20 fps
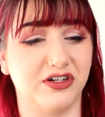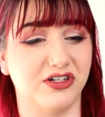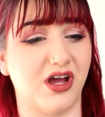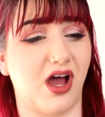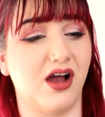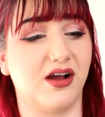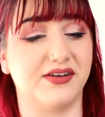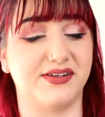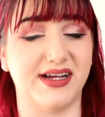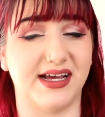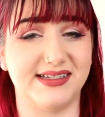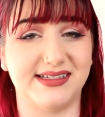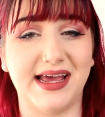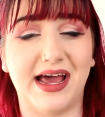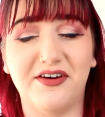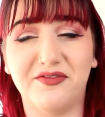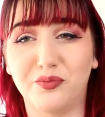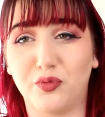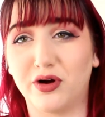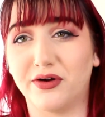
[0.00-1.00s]
dog does
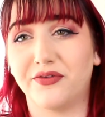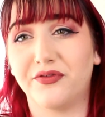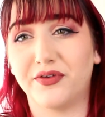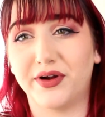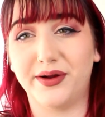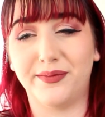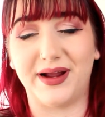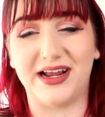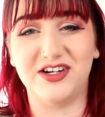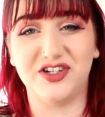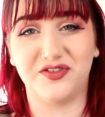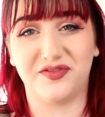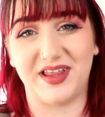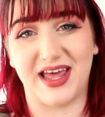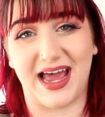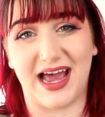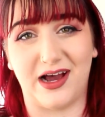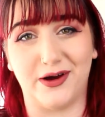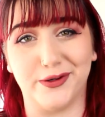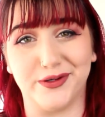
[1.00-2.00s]
have more free range of the
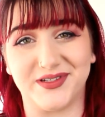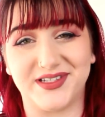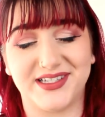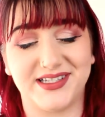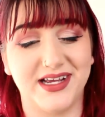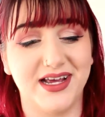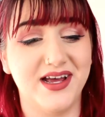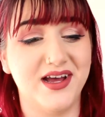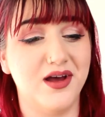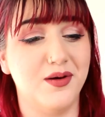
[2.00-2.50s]
house,